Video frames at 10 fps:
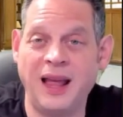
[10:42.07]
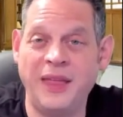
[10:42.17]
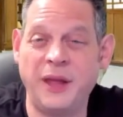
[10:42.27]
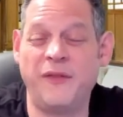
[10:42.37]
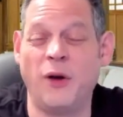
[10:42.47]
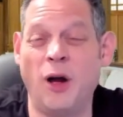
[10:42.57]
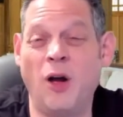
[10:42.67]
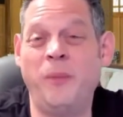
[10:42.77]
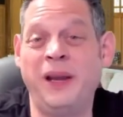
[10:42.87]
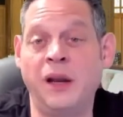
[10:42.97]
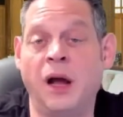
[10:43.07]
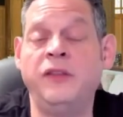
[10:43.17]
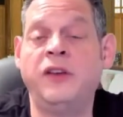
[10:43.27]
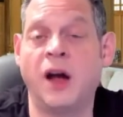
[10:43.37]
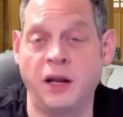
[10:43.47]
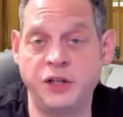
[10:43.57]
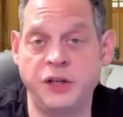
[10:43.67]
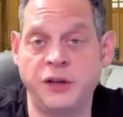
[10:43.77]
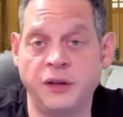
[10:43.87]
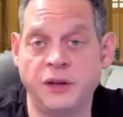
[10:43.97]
that have all been untouched